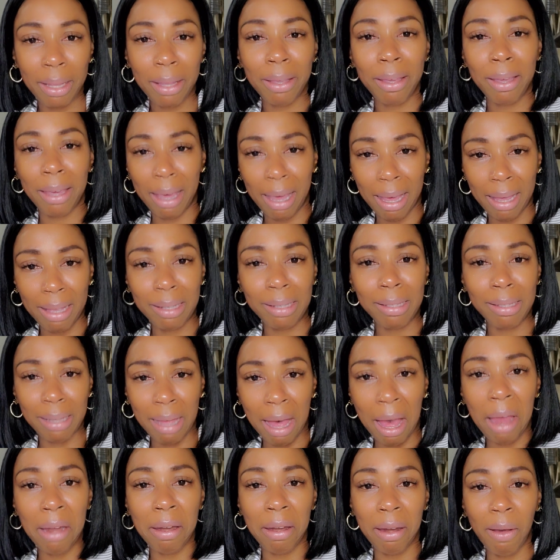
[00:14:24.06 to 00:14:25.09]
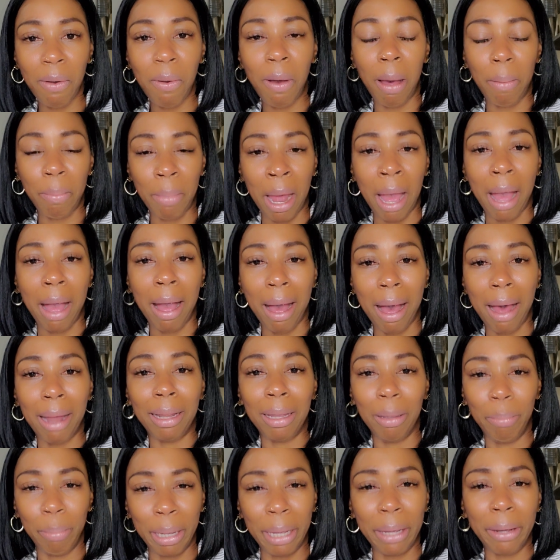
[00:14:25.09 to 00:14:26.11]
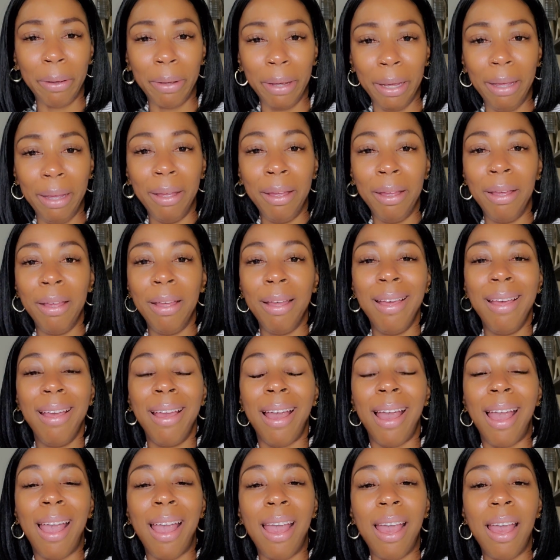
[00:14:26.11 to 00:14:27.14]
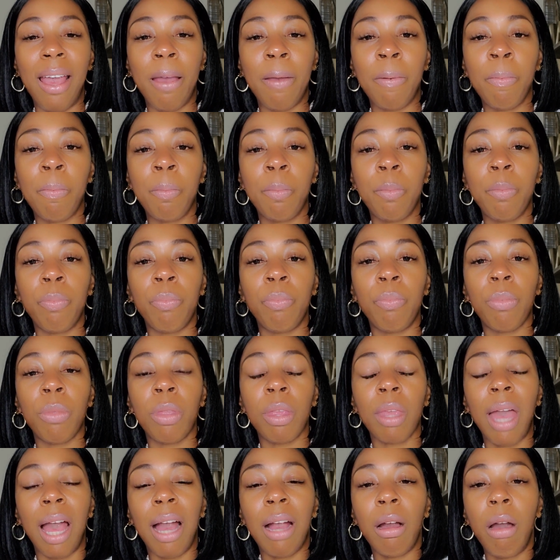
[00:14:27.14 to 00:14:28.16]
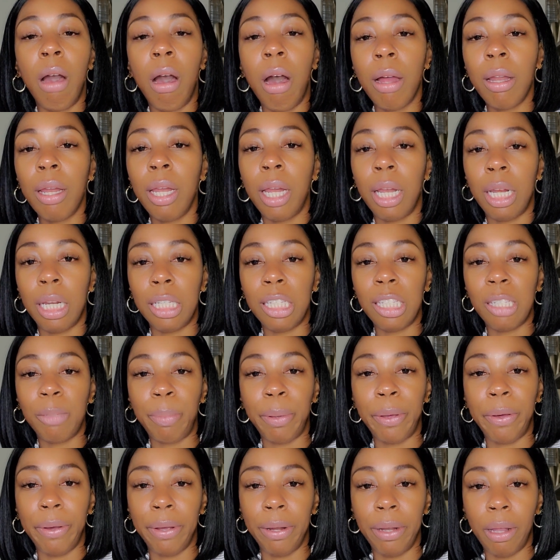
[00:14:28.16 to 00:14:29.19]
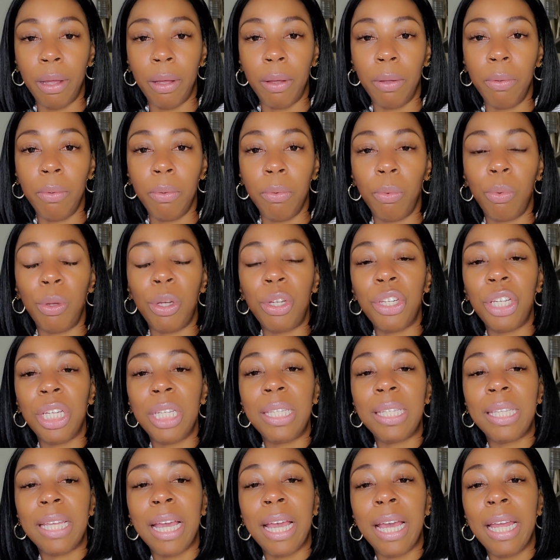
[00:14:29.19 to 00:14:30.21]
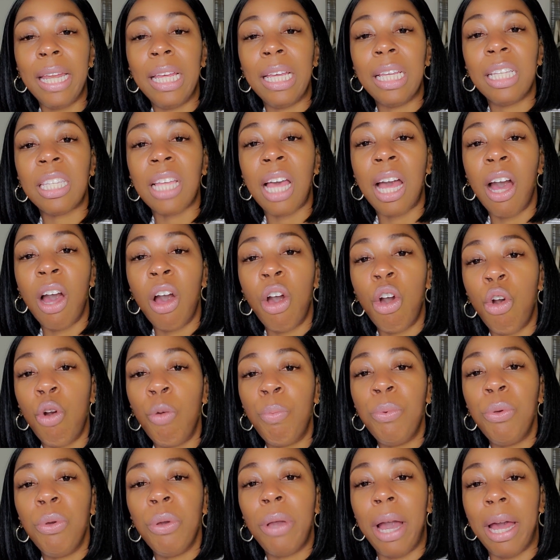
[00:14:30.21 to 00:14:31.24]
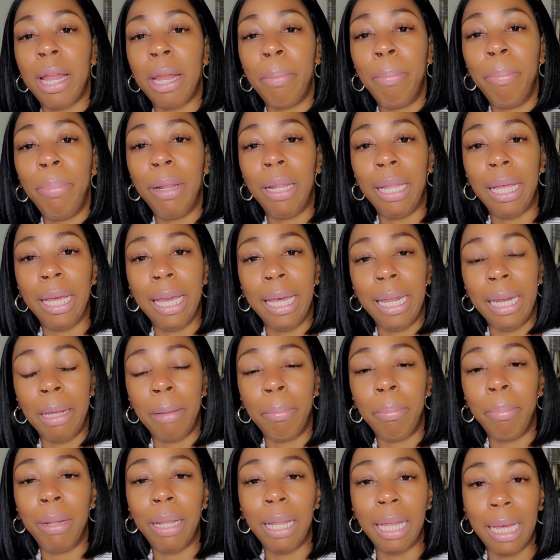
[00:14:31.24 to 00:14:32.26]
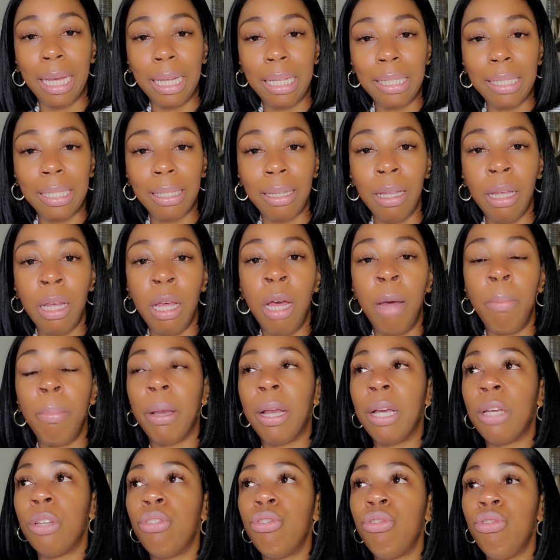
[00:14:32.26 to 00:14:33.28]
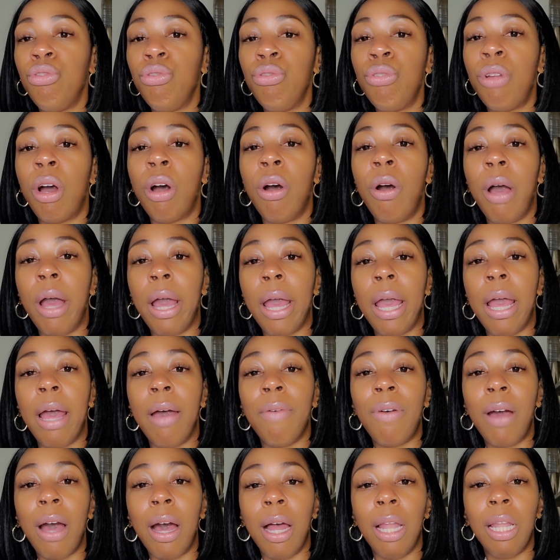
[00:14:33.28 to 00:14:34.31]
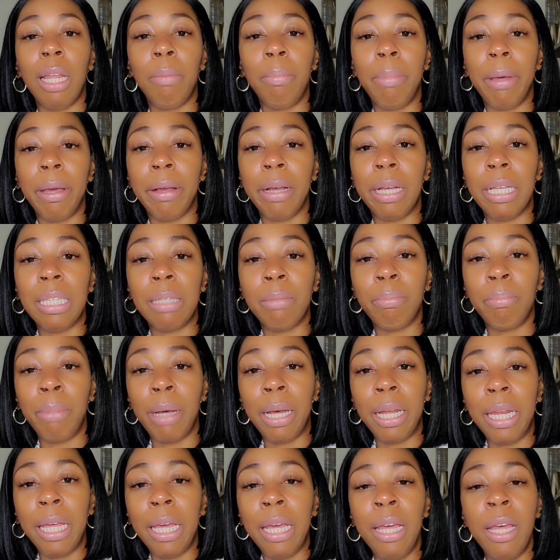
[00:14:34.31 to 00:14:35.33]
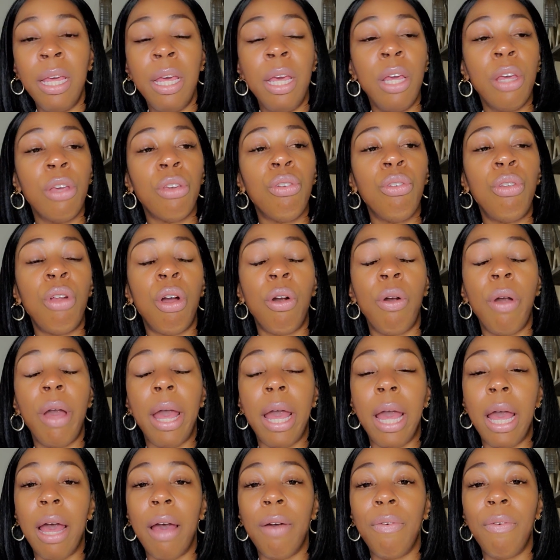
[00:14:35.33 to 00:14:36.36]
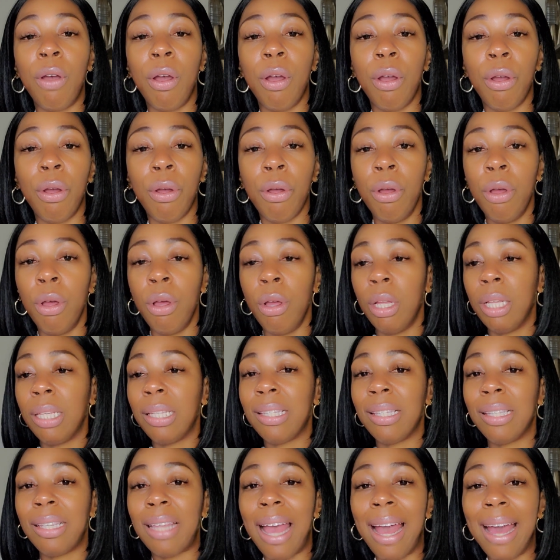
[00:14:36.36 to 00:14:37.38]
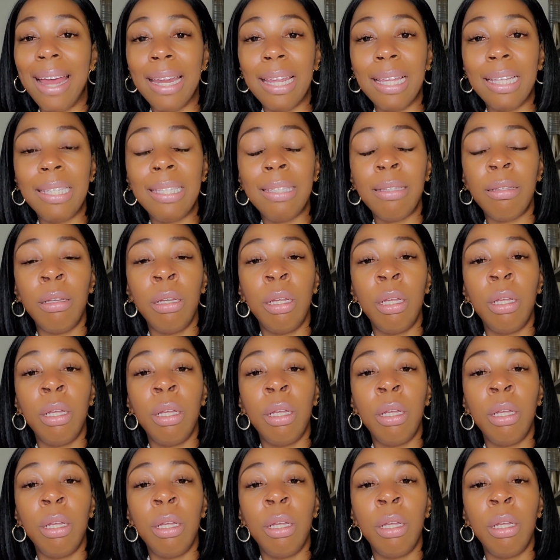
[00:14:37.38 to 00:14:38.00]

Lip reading: yes, I know I'm not Halle Berry. And I caught it in the spirit, though. What she's saying is, I hope you got a plan in place because you don't have Halle Berry's money. You don't have her status.